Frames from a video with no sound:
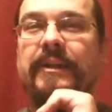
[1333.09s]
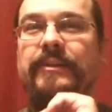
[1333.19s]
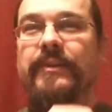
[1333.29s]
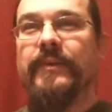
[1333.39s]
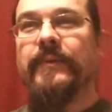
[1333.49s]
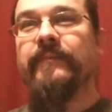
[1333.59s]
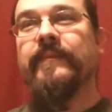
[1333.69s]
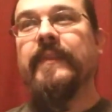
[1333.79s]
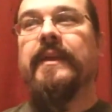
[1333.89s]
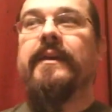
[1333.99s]
or two,
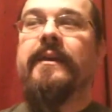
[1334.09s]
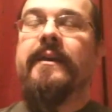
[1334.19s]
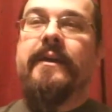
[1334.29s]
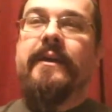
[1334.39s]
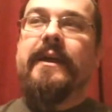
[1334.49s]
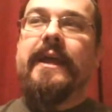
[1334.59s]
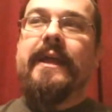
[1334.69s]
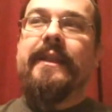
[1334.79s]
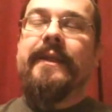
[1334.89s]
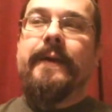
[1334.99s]

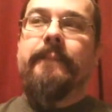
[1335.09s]
and